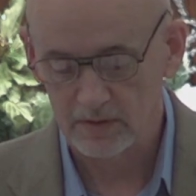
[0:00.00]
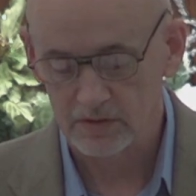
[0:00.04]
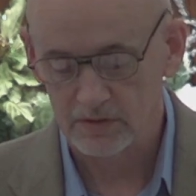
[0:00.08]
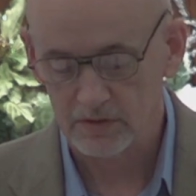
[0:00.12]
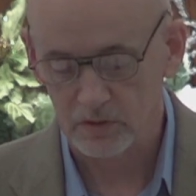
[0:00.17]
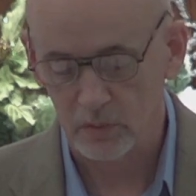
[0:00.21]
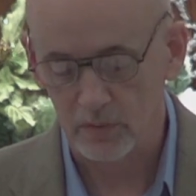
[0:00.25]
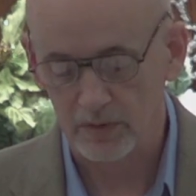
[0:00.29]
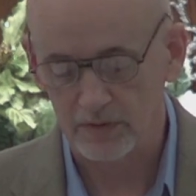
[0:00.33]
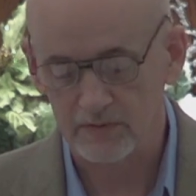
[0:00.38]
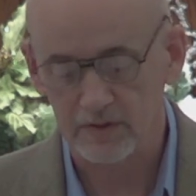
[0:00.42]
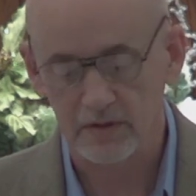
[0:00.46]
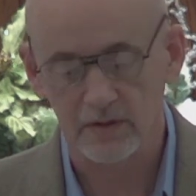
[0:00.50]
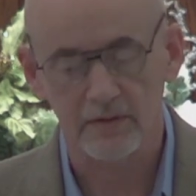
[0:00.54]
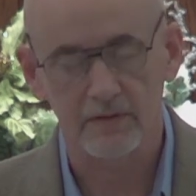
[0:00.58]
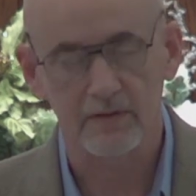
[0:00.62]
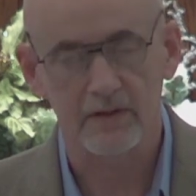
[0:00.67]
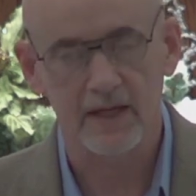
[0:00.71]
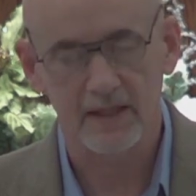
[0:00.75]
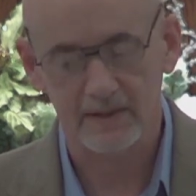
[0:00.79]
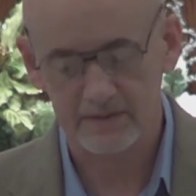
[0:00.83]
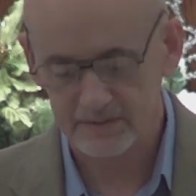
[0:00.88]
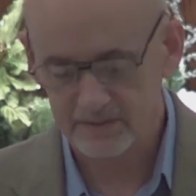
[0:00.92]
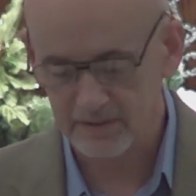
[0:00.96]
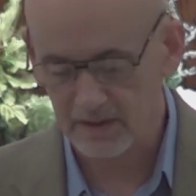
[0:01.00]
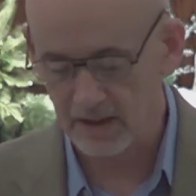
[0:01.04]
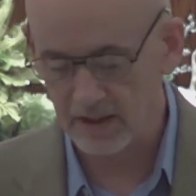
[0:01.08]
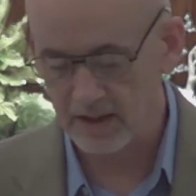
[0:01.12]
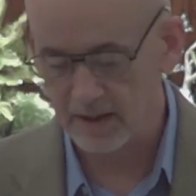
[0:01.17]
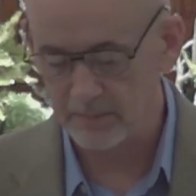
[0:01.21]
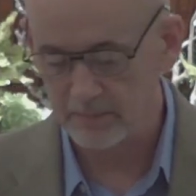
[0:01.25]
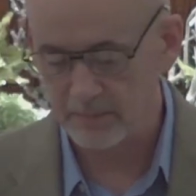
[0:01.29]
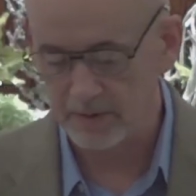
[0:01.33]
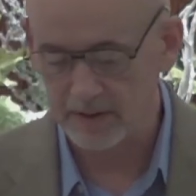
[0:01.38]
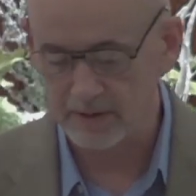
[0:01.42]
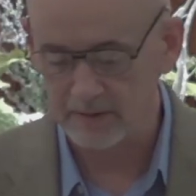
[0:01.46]
So until next
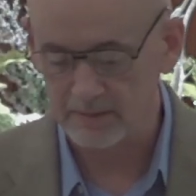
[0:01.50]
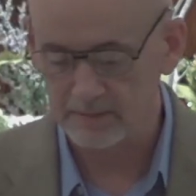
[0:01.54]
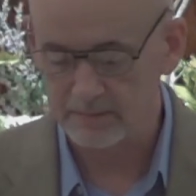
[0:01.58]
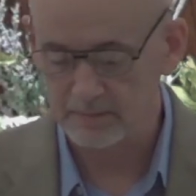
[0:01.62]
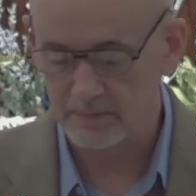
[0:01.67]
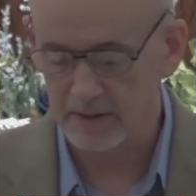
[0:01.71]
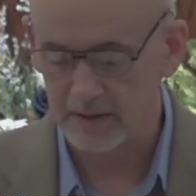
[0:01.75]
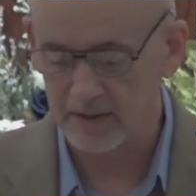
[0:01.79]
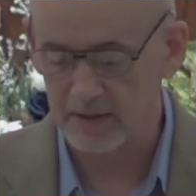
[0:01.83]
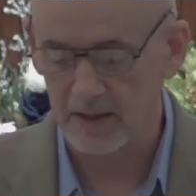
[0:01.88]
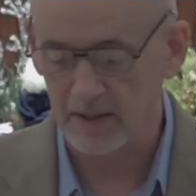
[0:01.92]
time, may